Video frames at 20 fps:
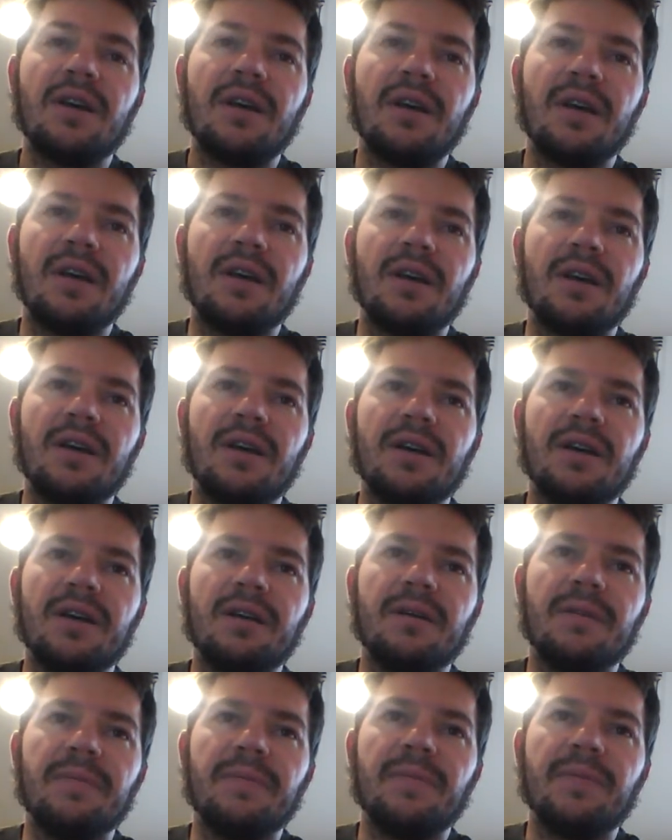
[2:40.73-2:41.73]

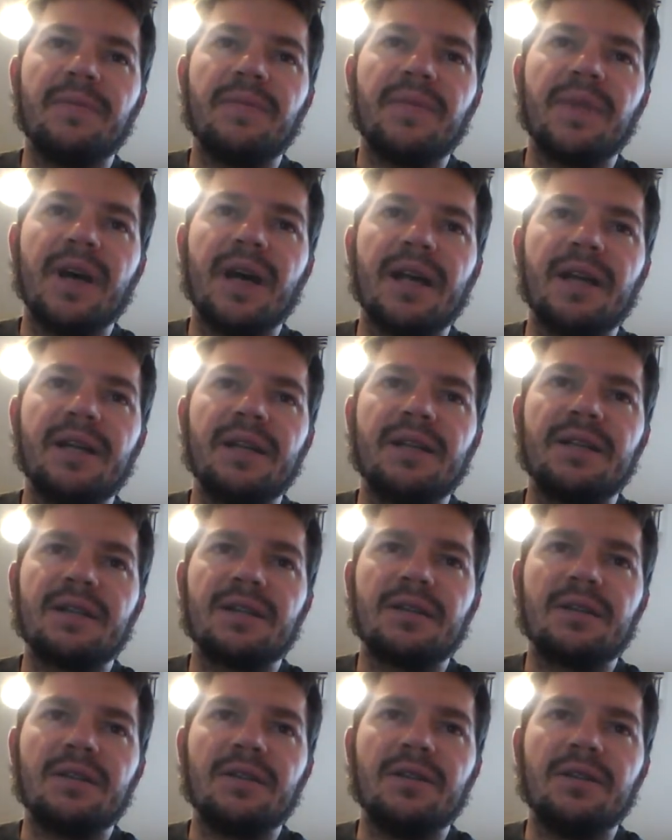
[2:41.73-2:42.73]
Um, that
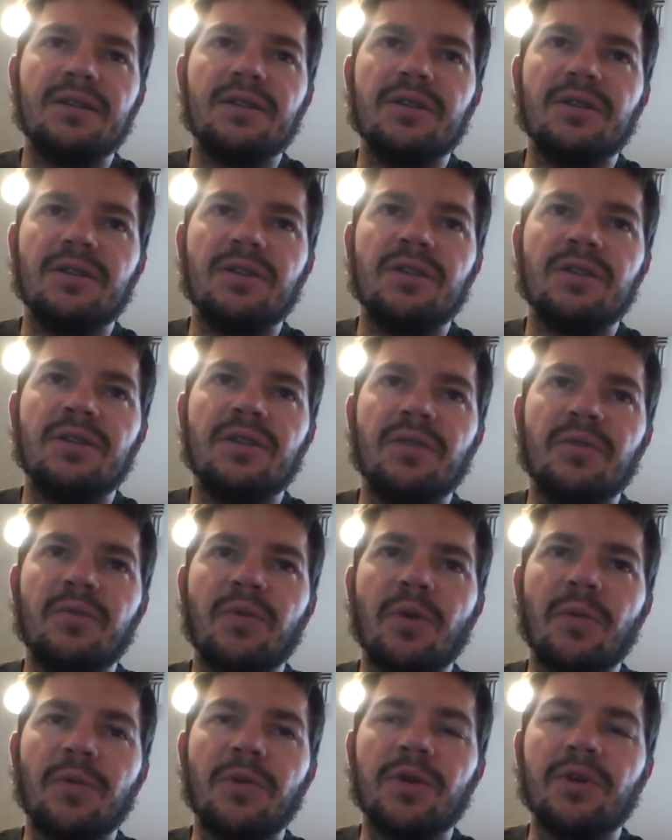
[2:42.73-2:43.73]
is the
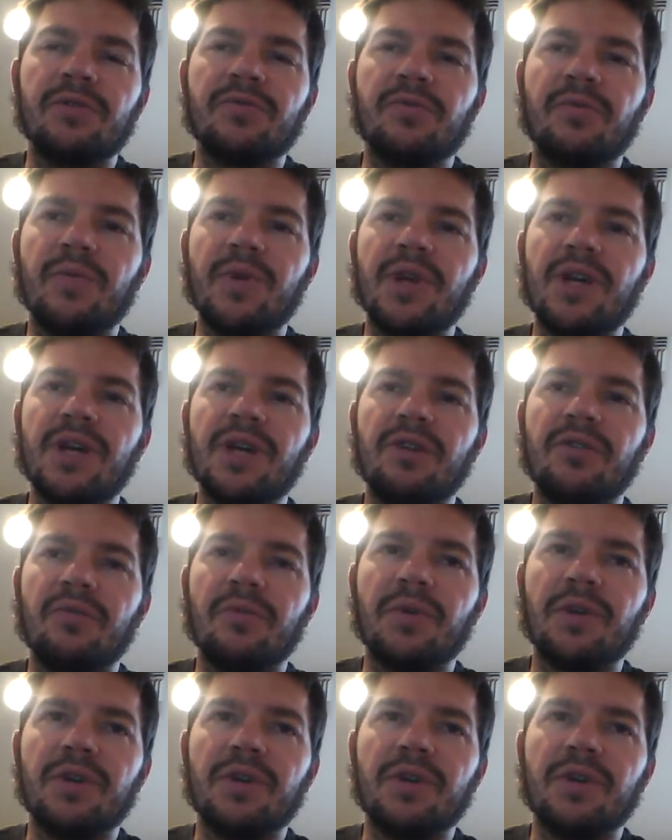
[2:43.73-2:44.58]
appropriate dose for me under